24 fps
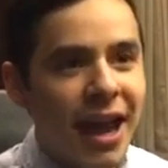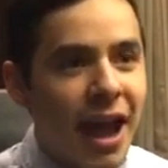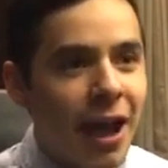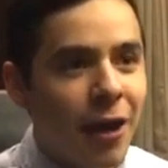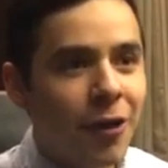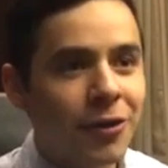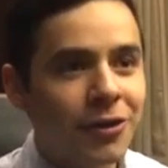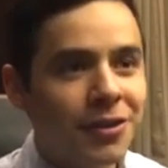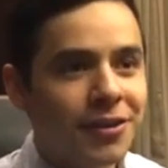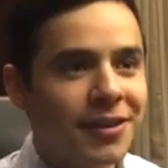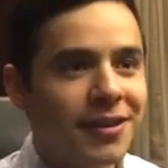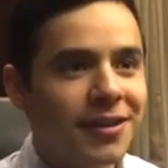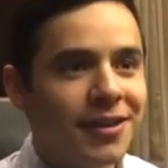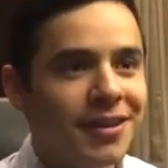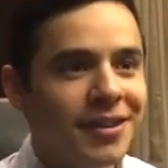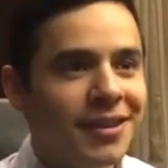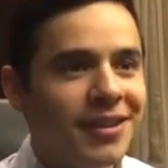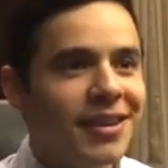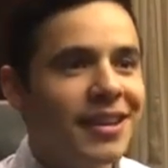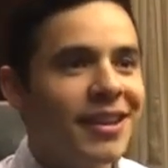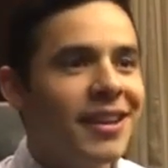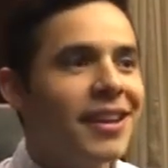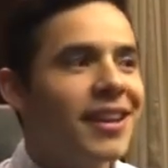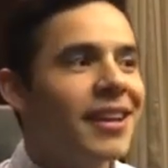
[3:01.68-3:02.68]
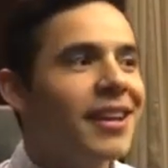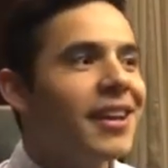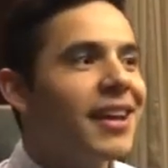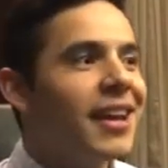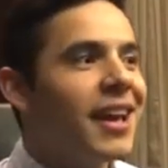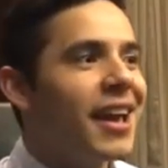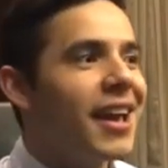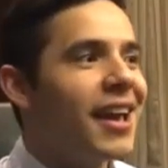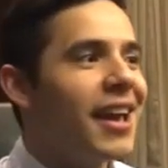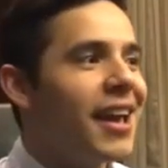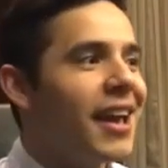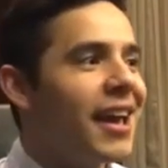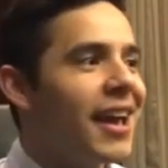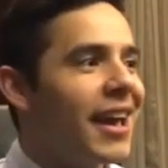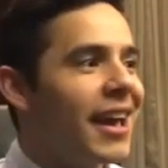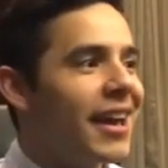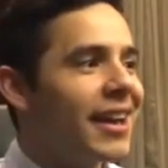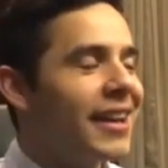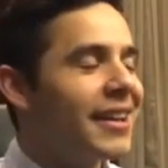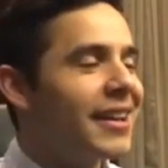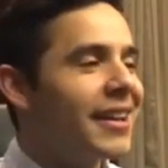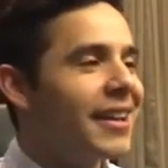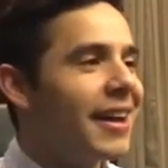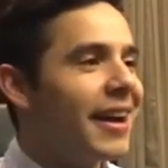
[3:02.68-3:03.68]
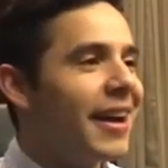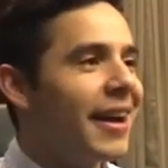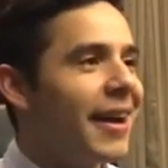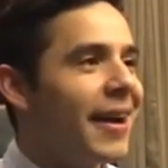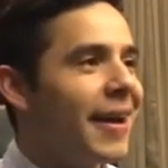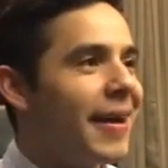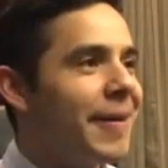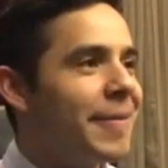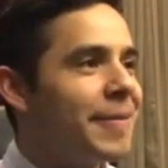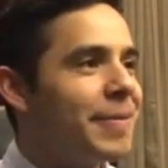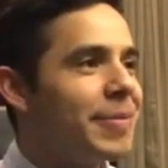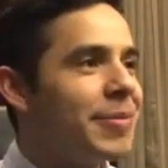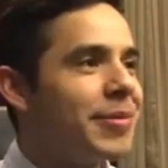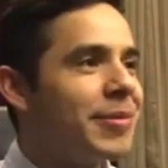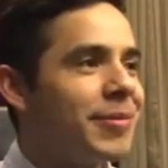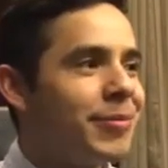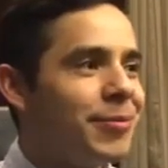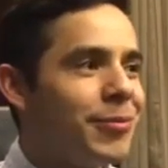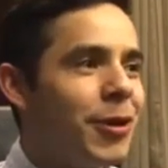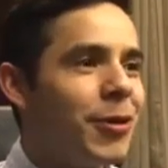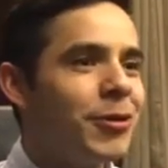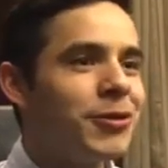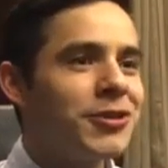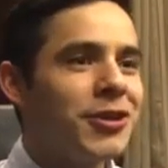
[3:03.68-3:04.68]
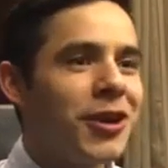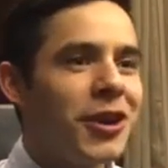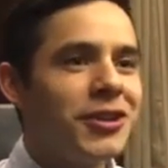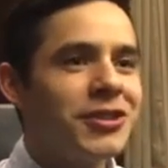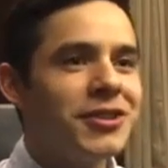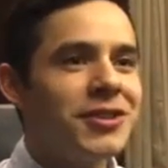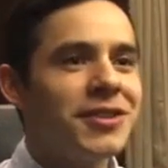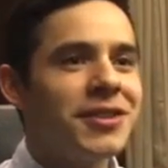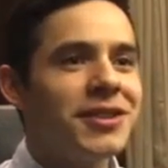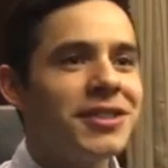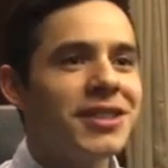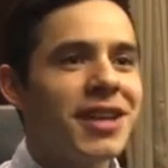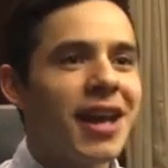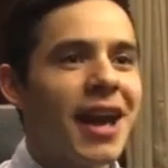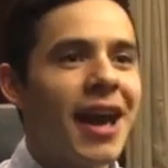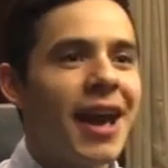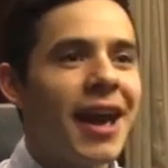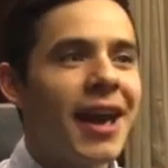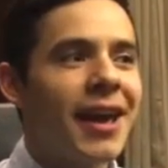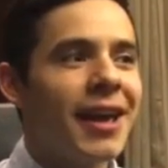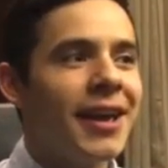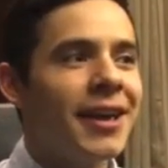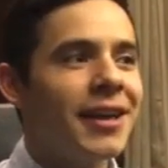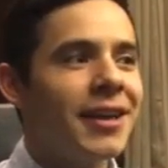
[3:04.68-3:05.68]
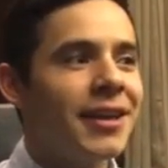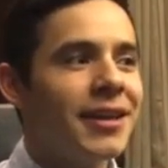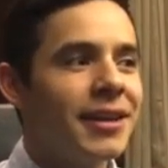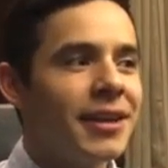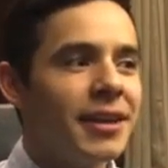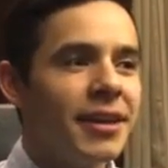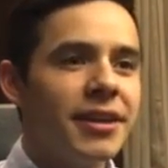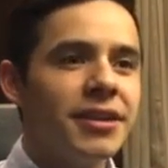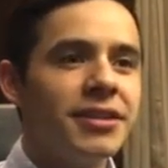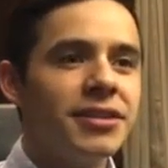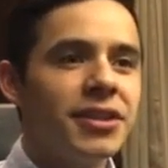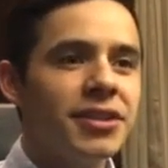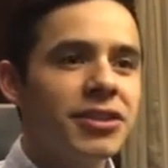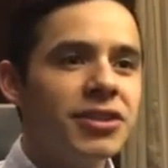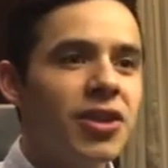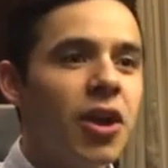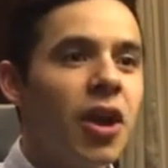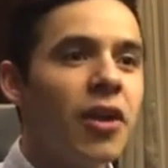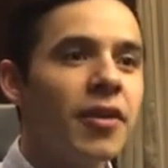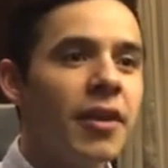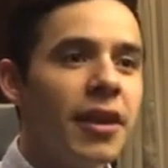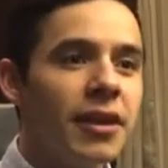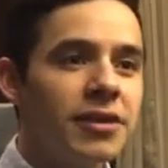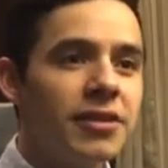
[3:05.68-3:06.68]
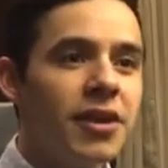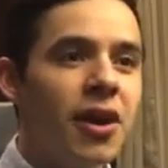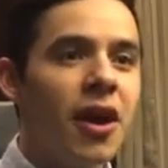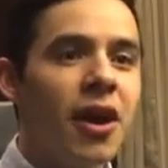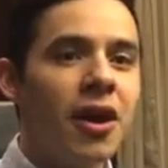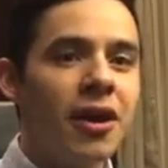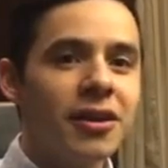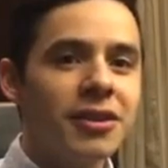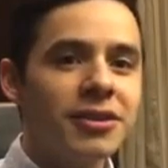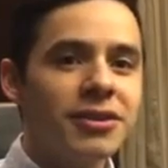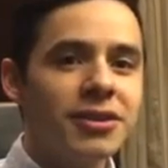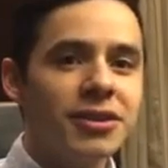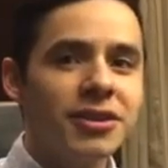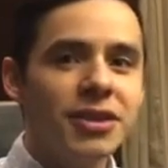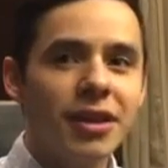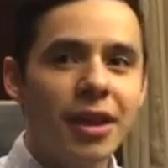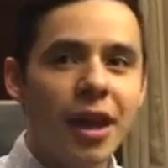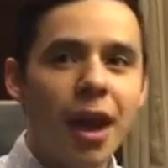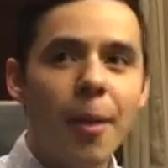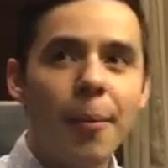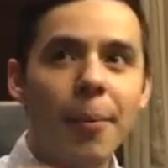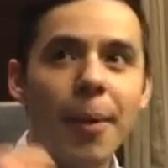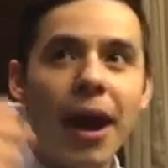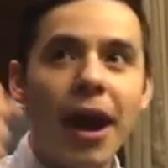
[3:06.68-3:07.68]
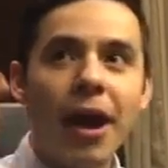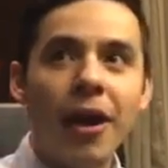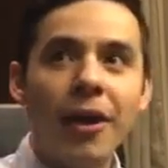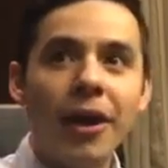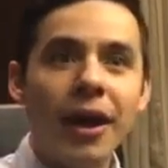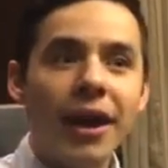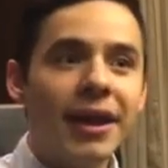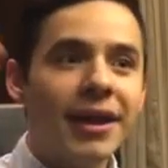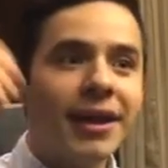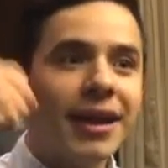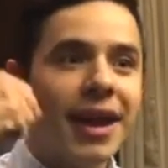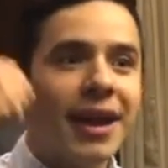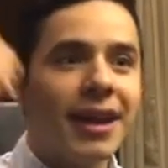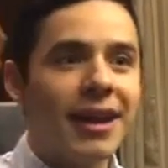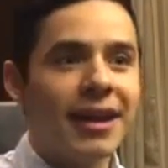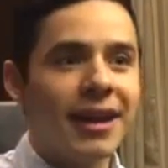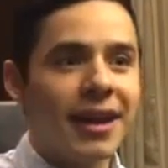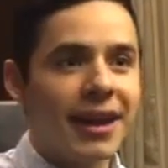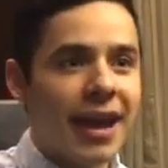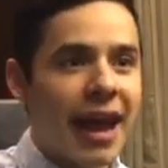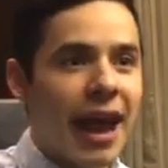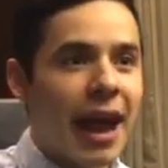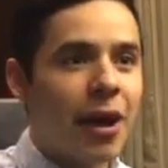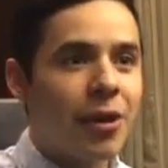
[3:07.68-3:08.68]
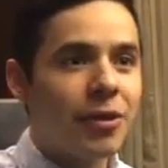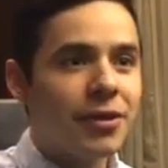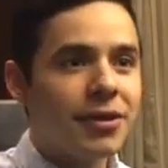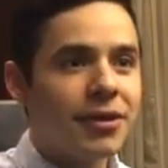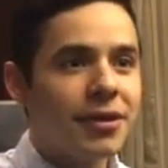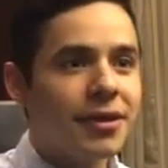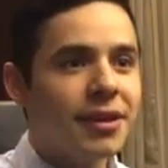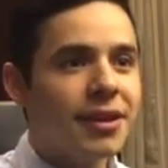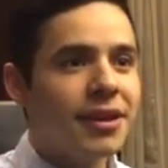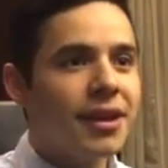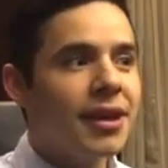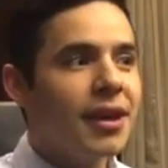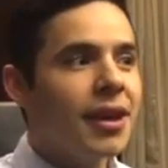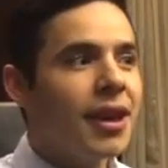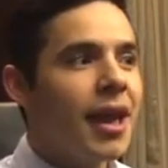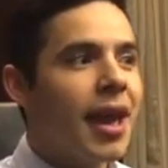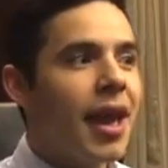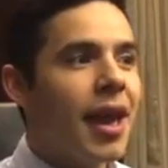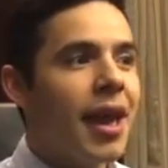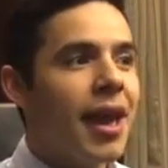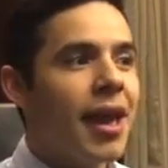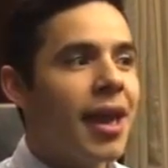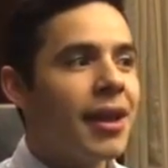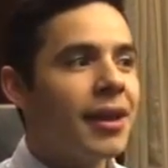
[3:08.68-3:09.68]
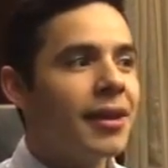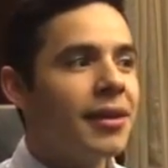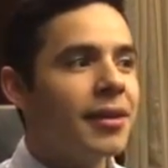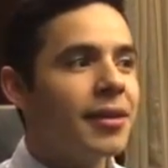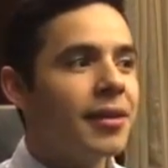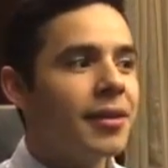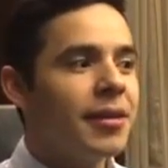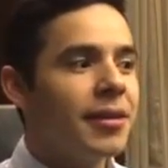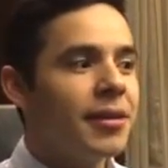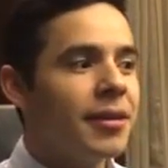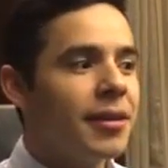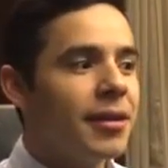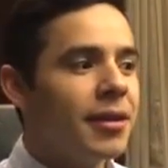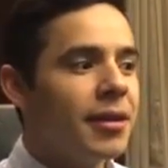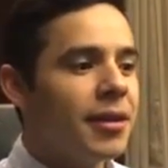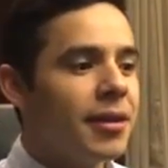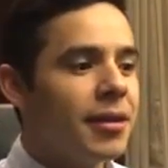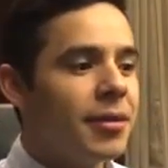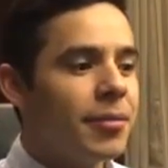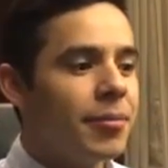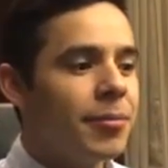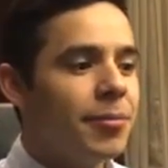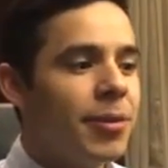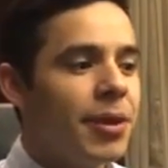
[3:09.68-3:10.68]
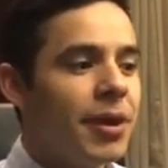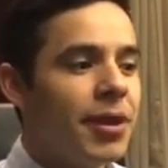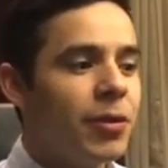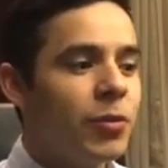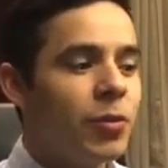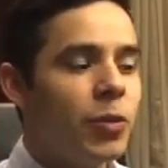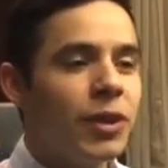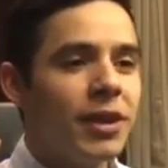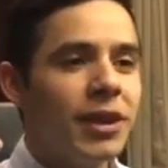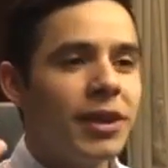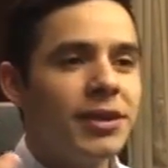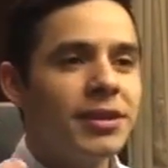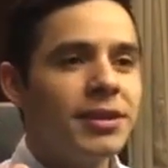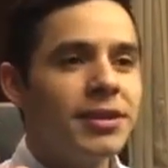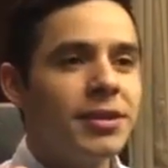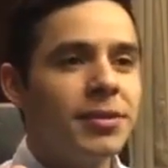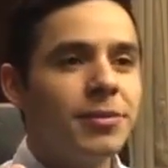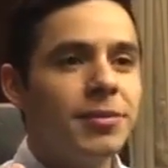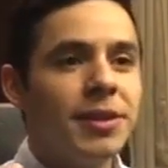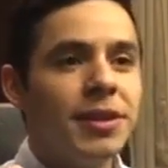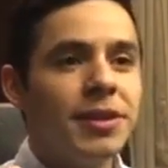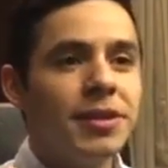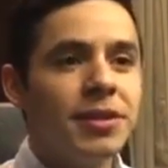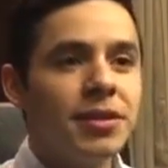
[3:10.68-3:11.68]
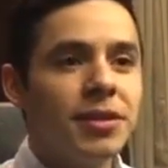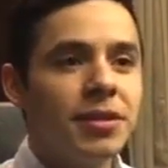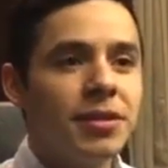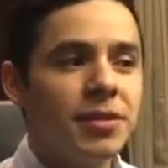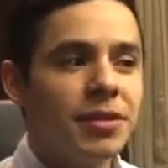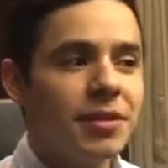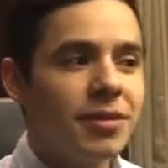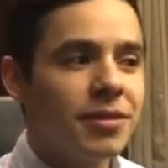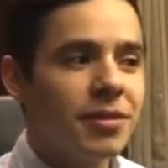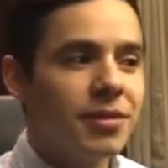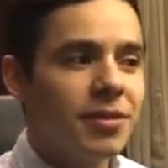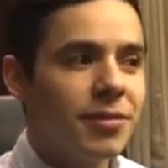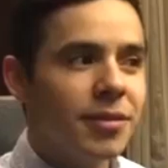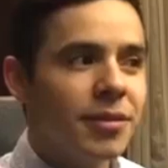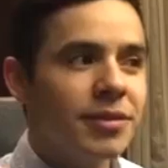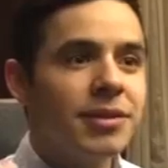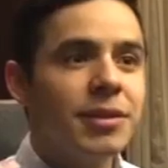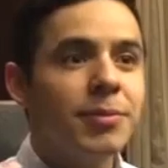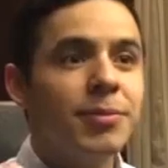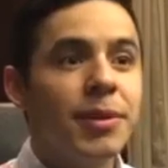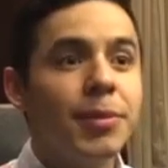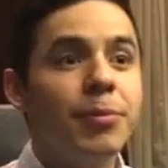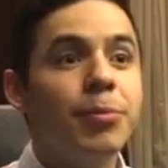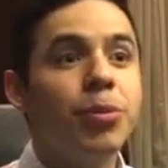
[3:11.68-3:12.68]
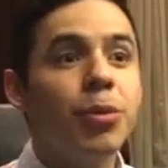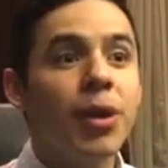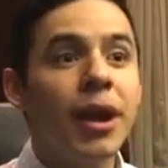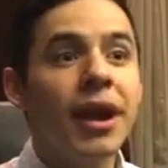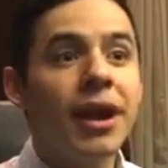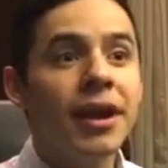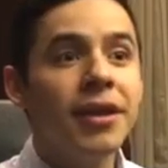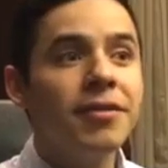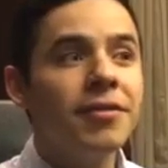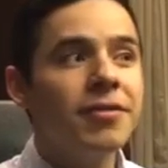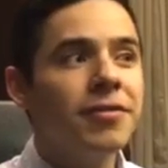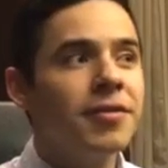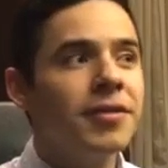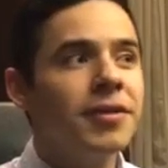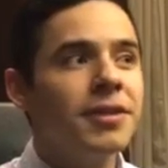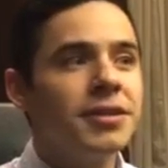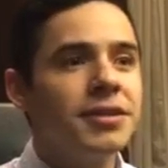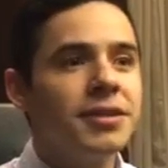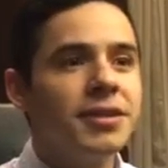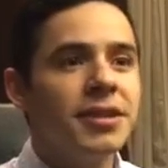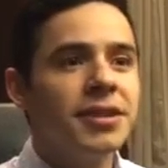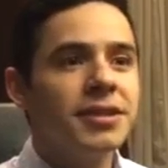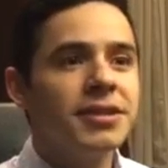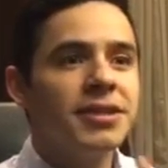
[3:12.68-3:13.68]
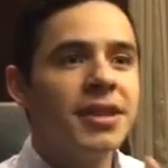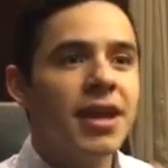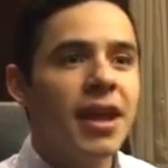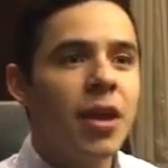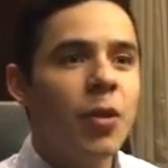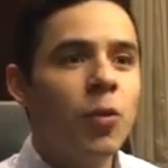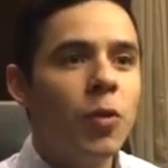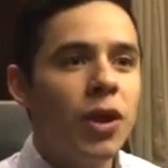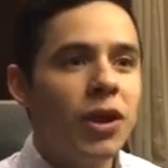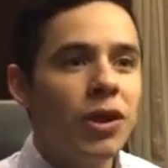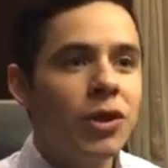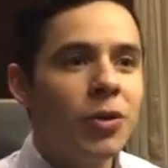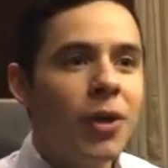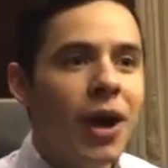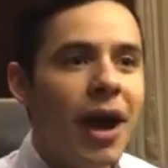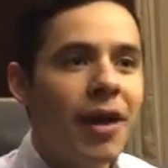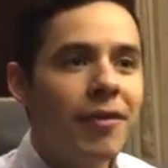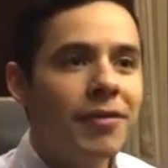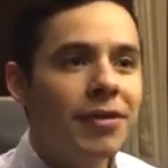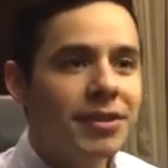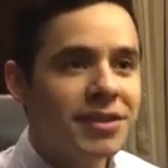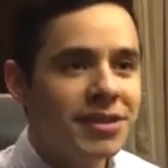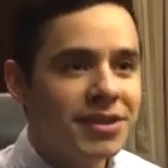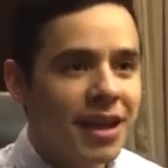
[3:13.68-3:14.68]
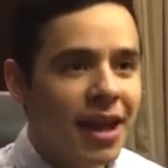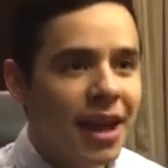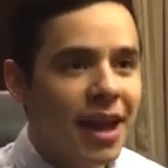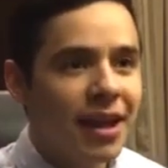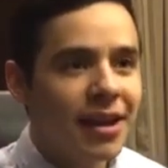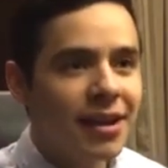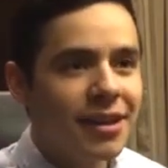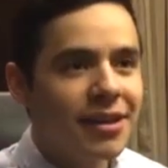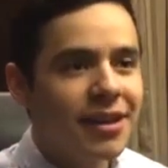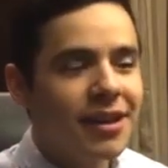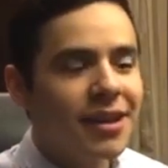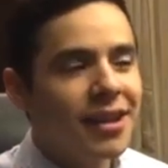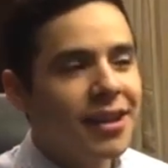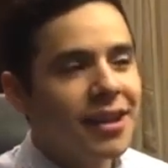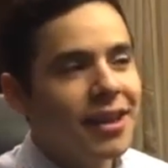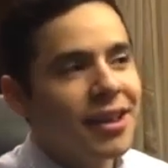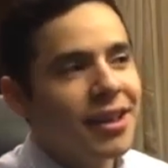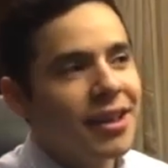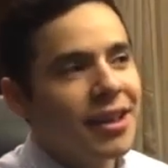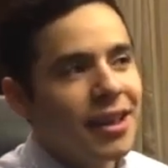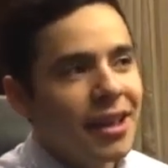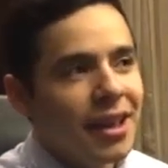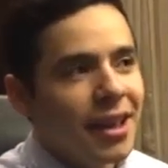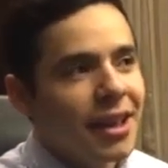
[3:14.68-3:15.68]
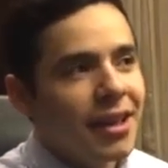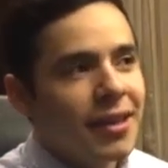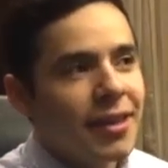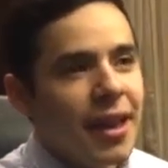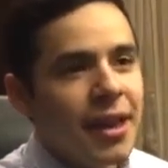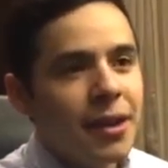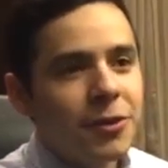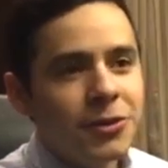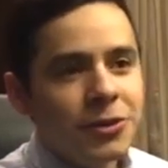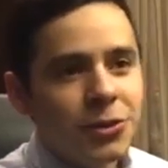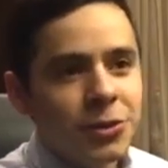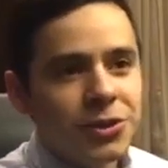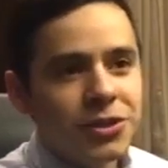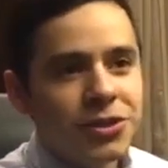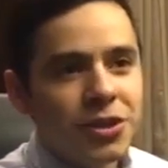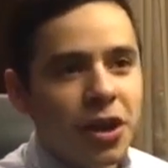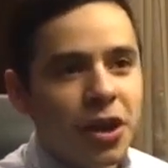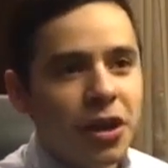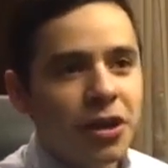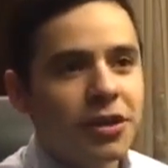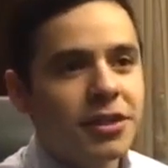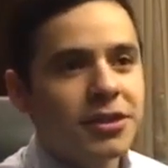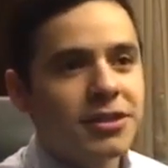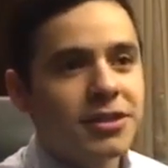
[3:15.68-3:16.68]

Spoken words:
get it out. And Postcards in the Sky is a song that talks about getting it out and being willing to be brave to say what you have inside. And that was always